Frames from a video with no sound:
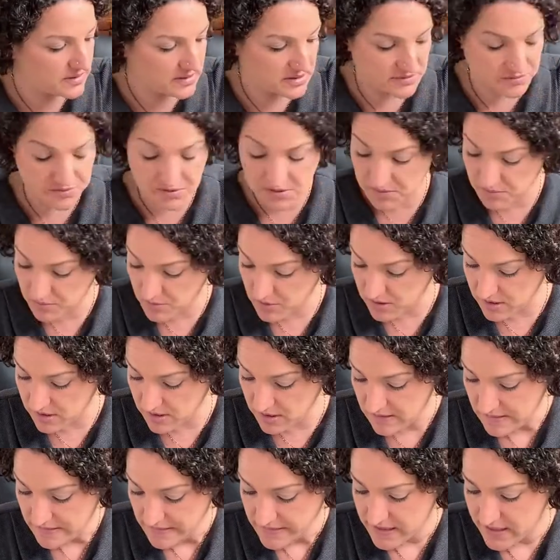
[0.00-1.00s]
It's really important.
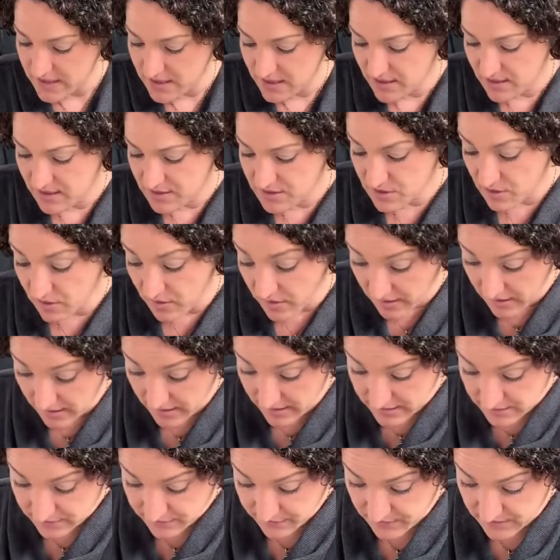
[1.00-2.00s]
So
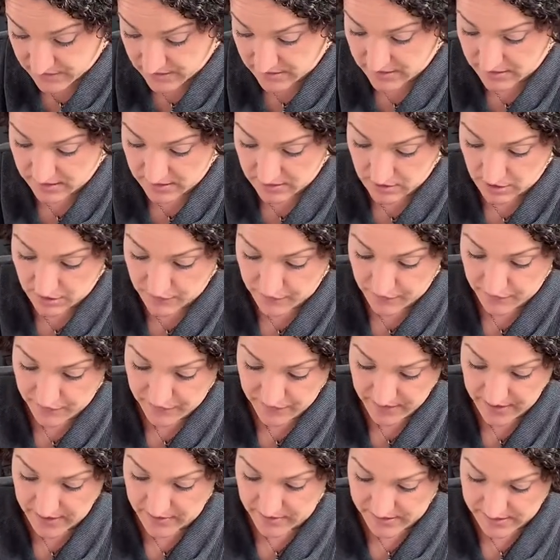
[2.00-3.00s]
it's funny that look for
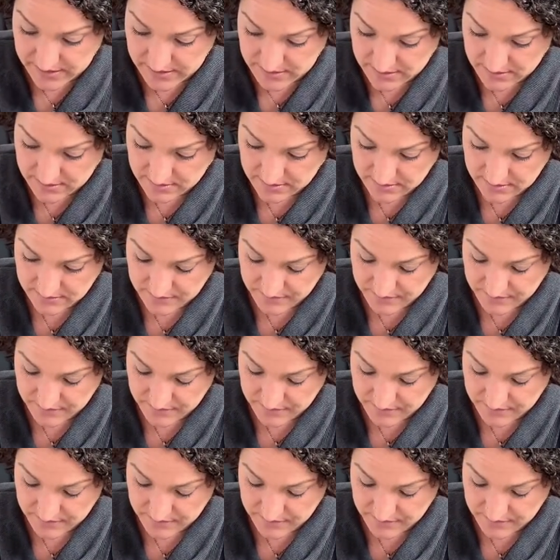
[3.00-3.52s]
fairies.